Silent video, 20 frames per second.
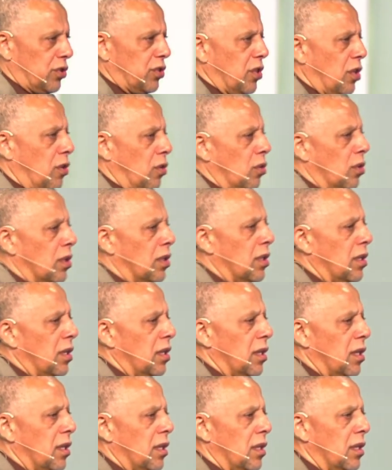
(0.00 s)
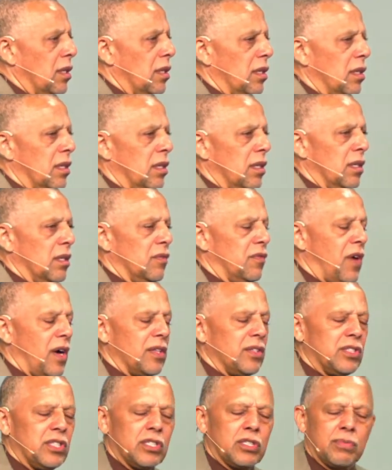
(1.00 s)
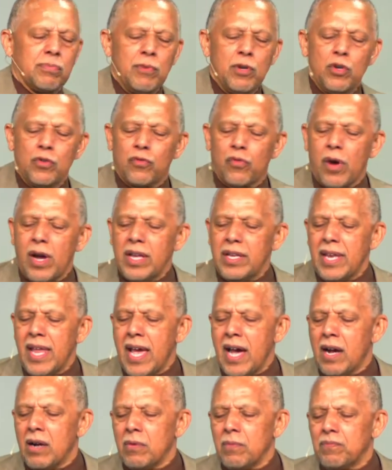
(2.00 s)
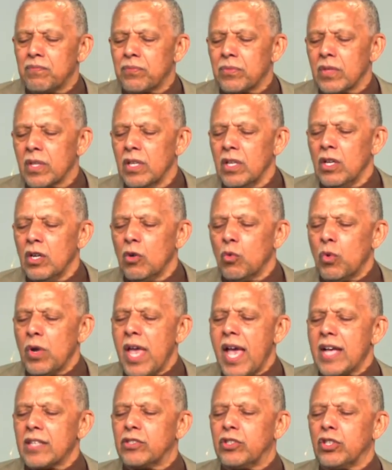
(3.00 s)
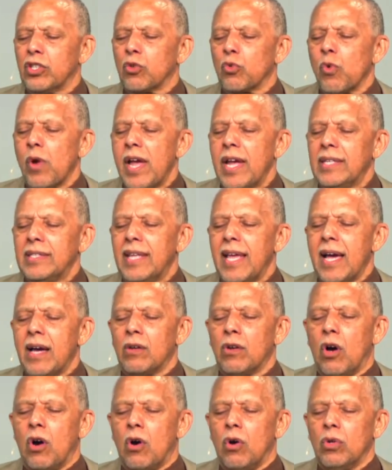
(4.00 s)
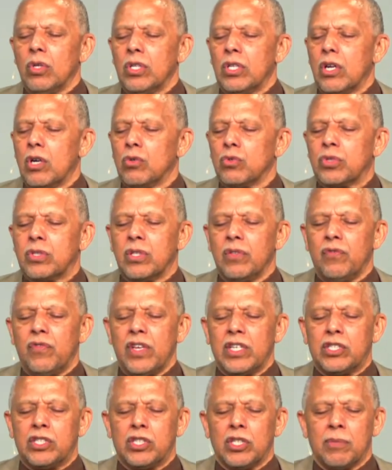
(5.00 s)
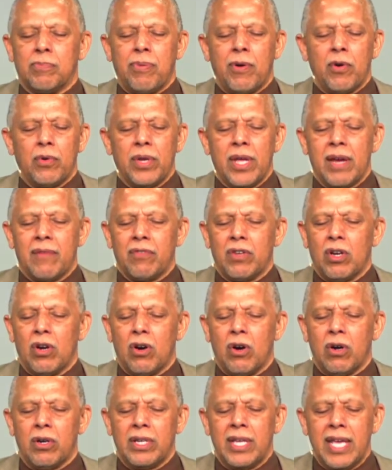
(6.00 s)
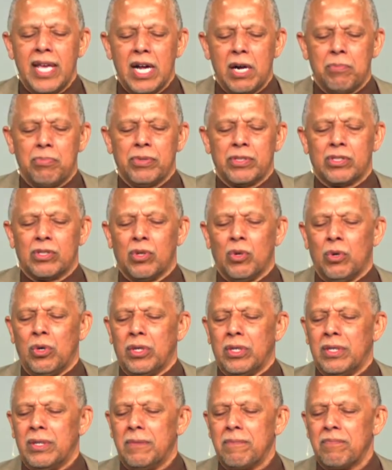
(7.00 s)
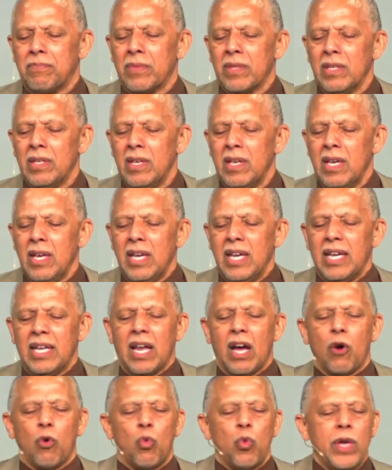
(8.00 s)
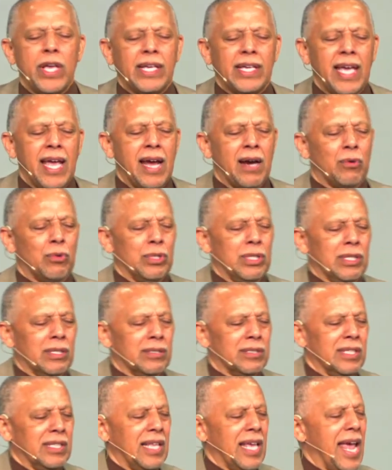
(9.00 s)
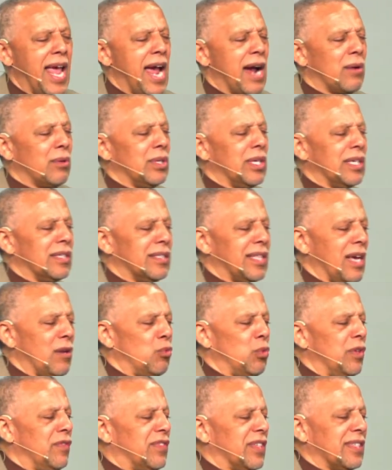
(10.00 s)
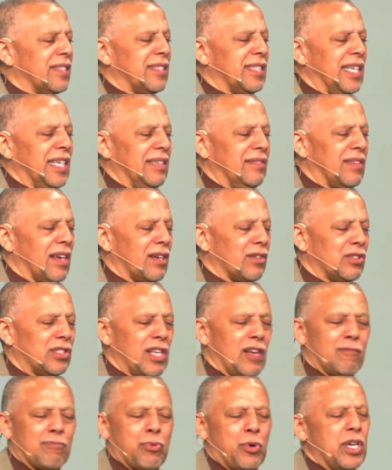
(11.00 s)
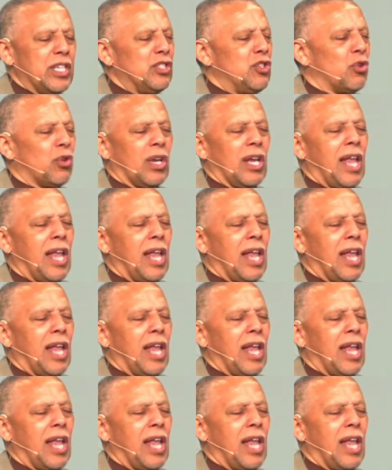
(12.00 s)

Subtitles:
soul. Father, just move right now. We ask you to rain down Holy Ghost conviction upon every heart. Help us, Lord, in our weak areas, in the areas that we've deceived ourselves. Bring your